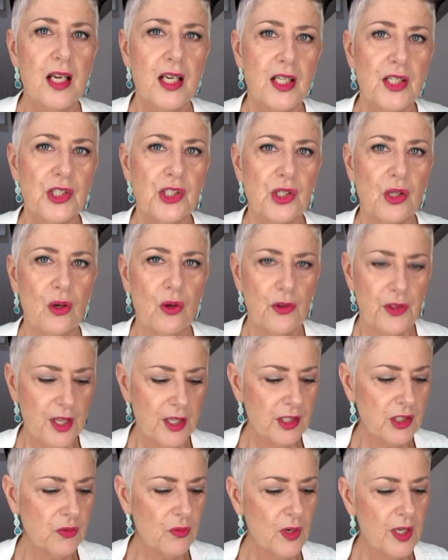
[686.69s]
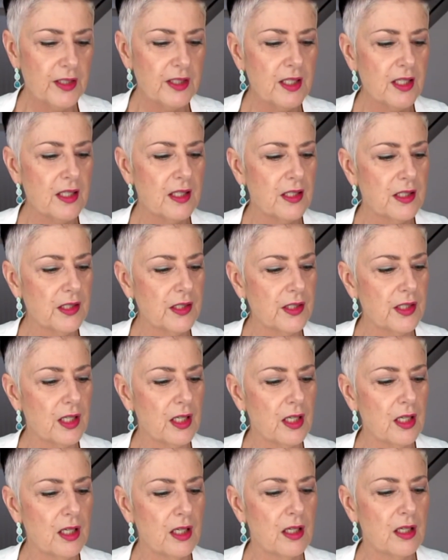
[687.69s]
So this one is
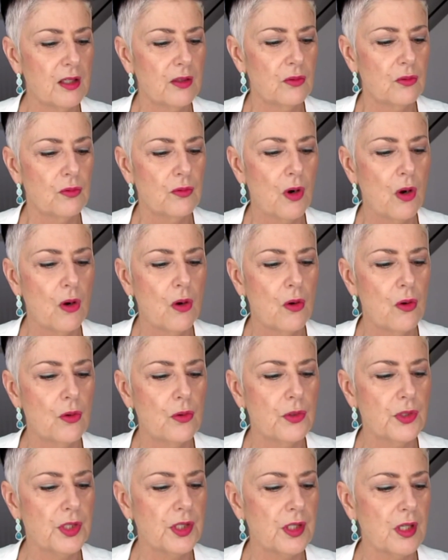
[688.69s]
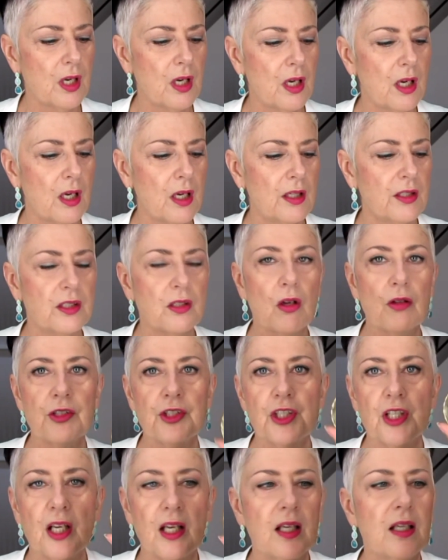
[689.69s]
the Rose
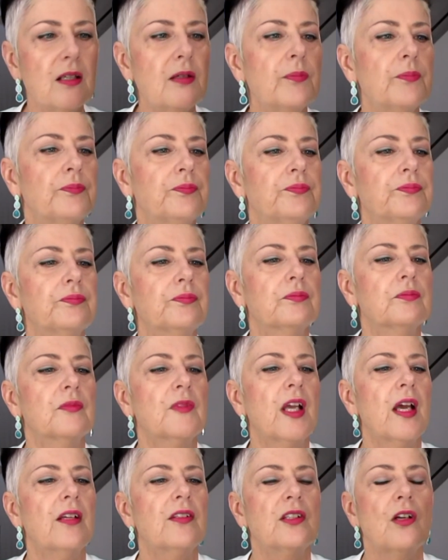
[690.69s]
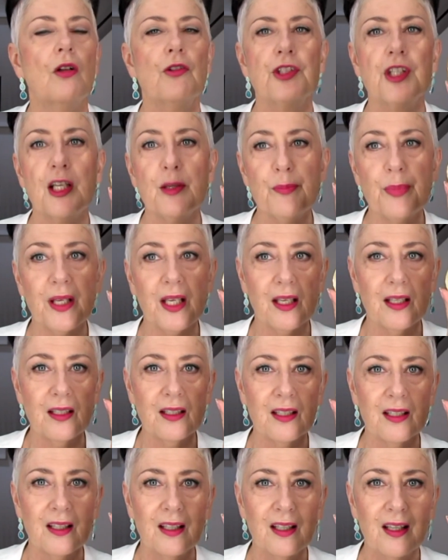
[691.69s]
Dolce
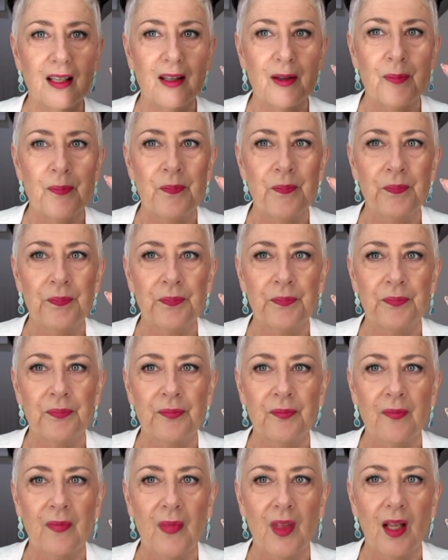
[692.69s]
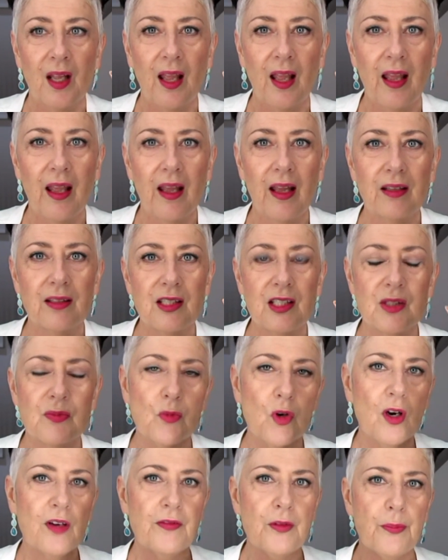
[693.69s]
Pink, and it's
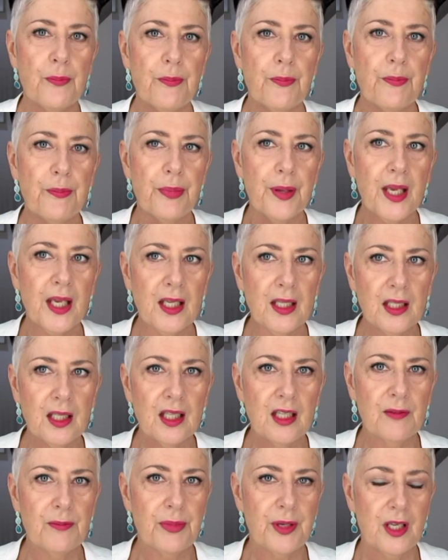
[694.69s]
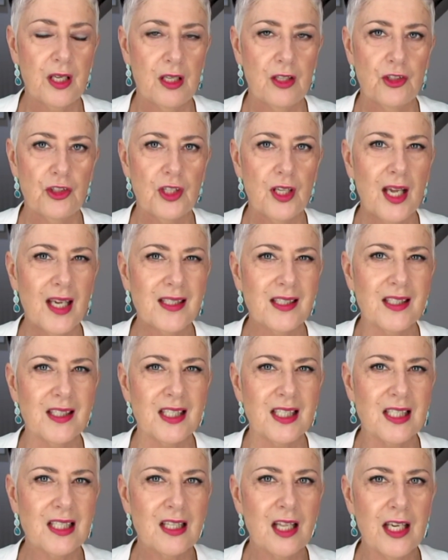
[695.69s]
more of a pinky peach. It has a
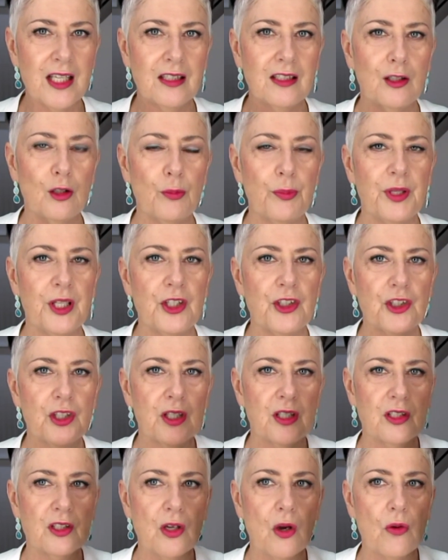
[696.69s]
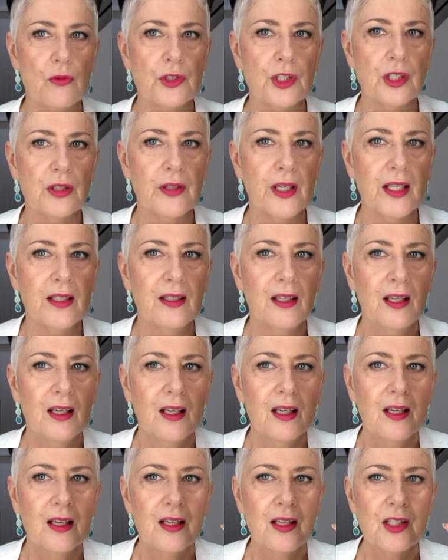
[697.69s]
slight little peachy tone to it.
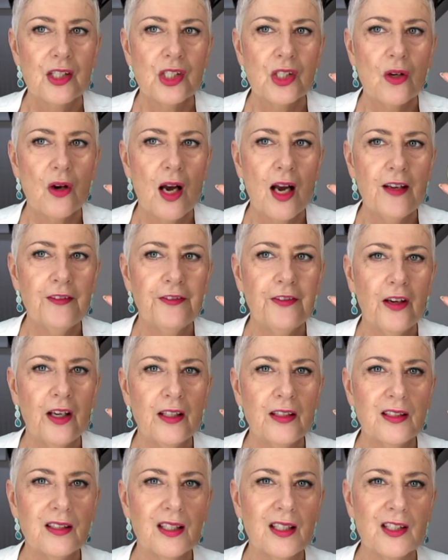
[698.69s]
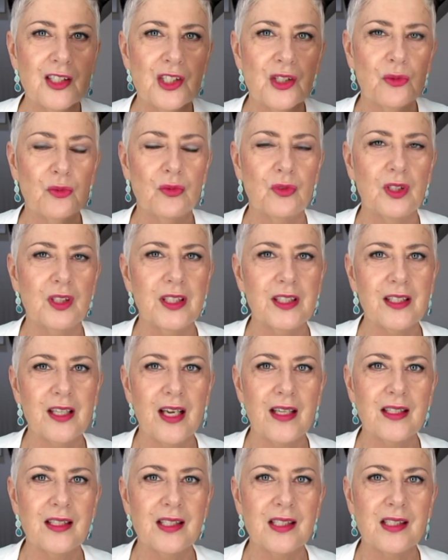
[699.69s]
So I find it's a really
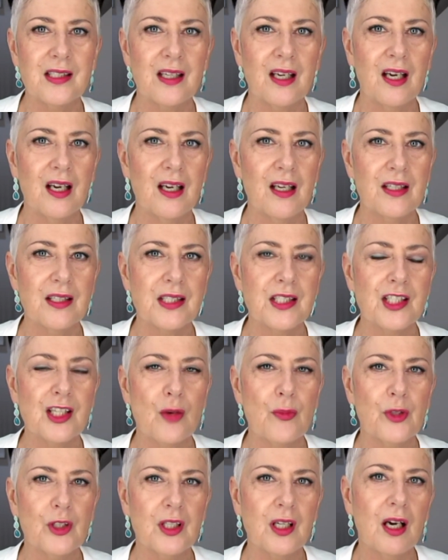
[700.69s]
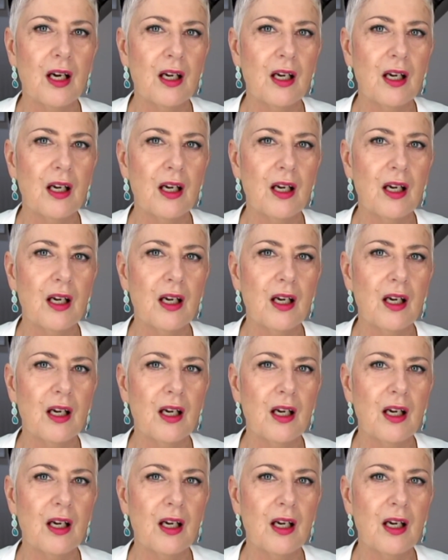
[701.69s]
nice summer